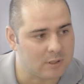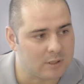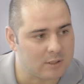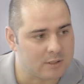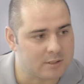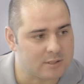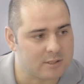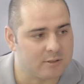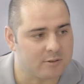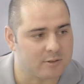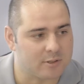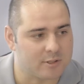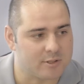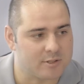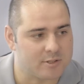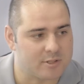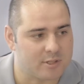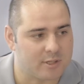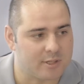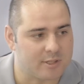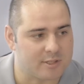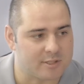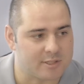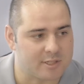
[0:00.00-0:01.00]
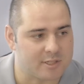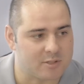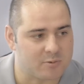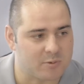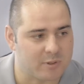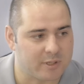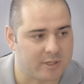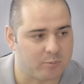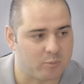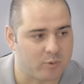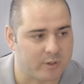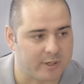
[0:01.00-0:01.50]
It's a little concerning since we
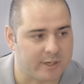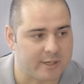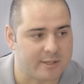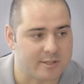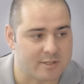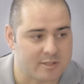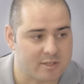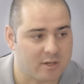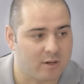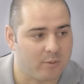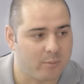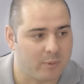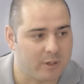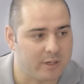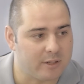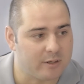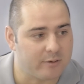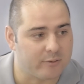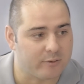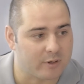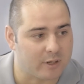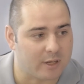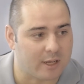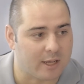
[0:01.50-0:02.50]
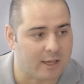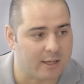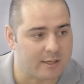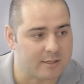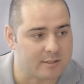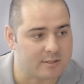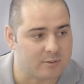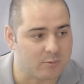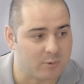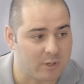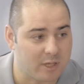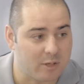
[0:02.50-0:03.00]
could bring in so many different
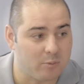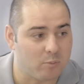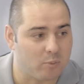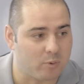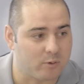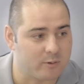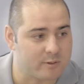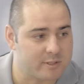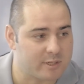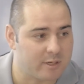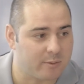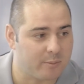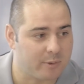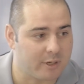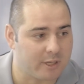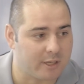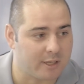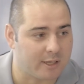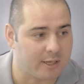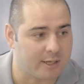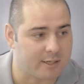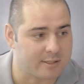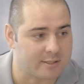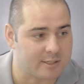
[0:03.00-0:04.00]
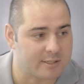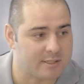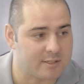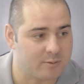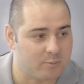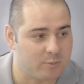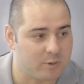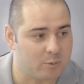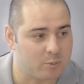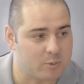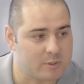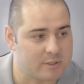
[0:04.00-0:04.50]
cars and we import so many cars. That's a
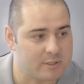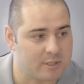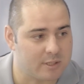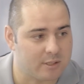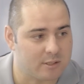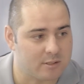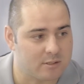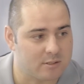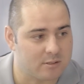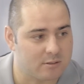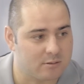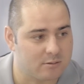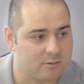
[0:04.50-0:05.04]
big percentage.